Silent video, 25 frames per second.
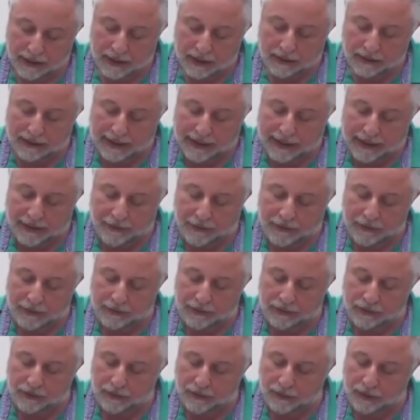the
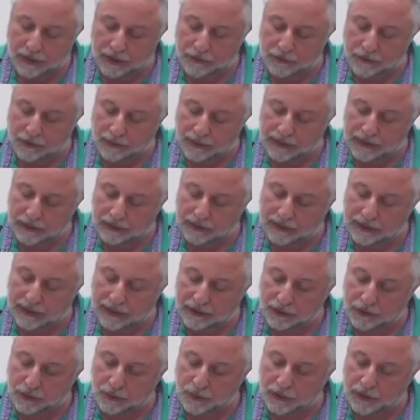ethics that emerges from
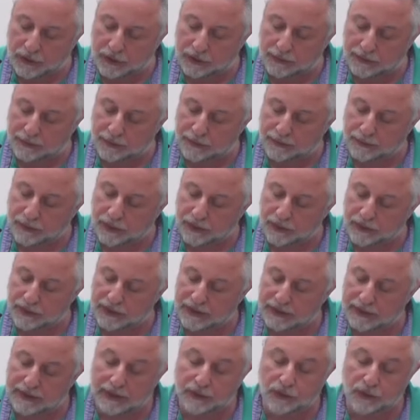Lyotard's work
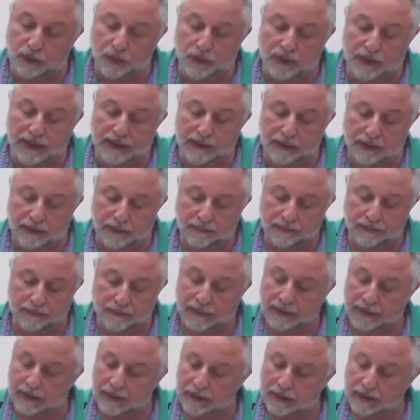proposes that using
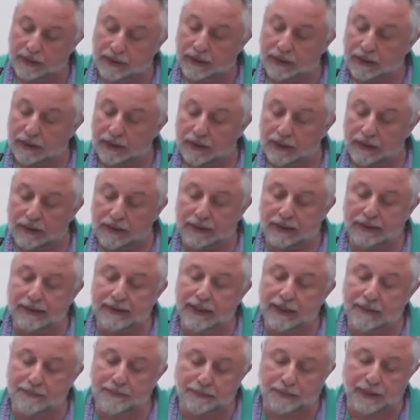the
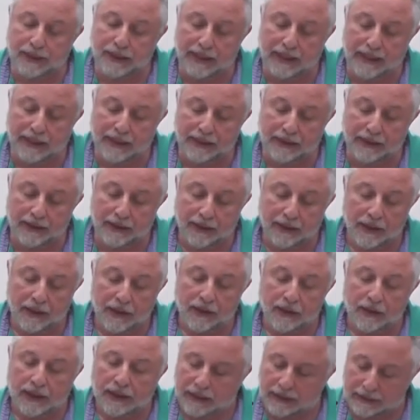same play
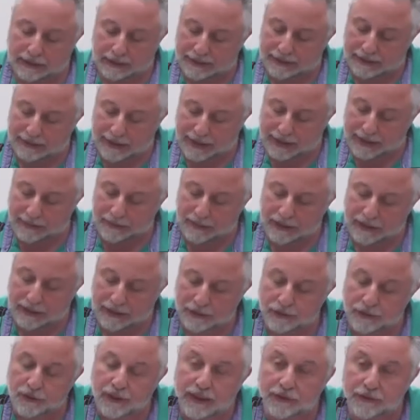uh, the same
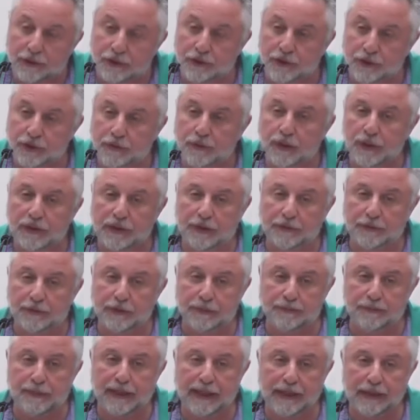uh, strategy for
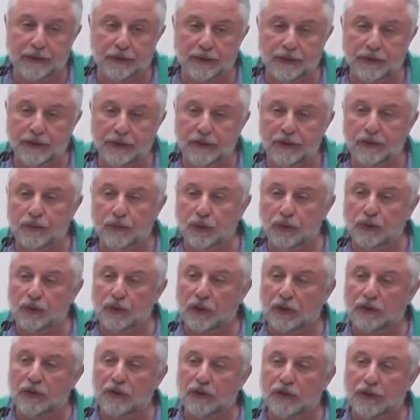different patients would
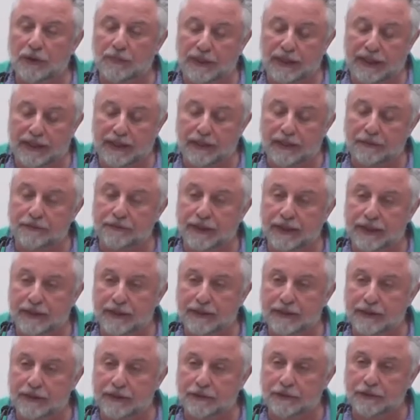not only be
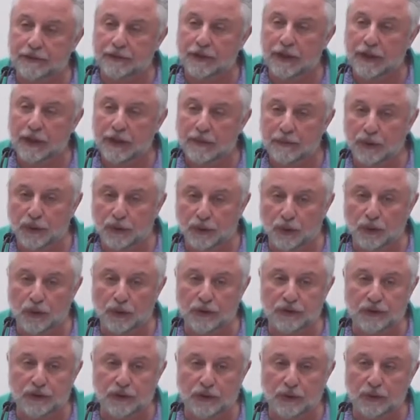ineffective, but
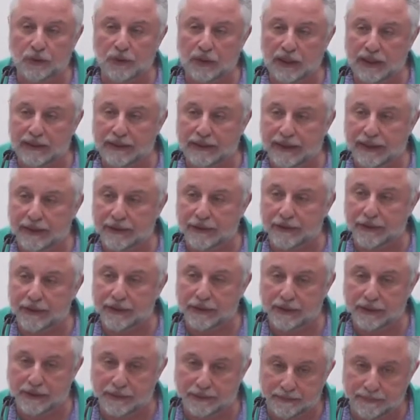also
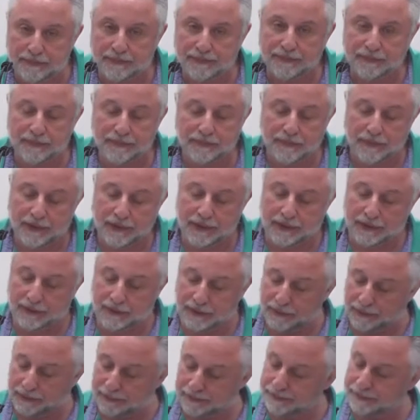unethical.
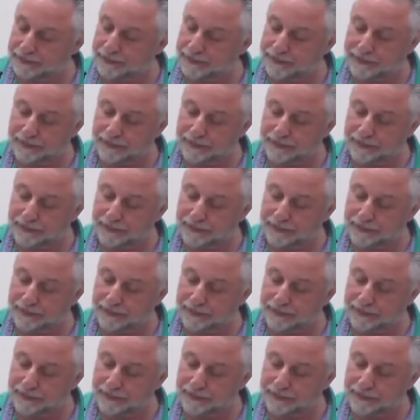Thank you.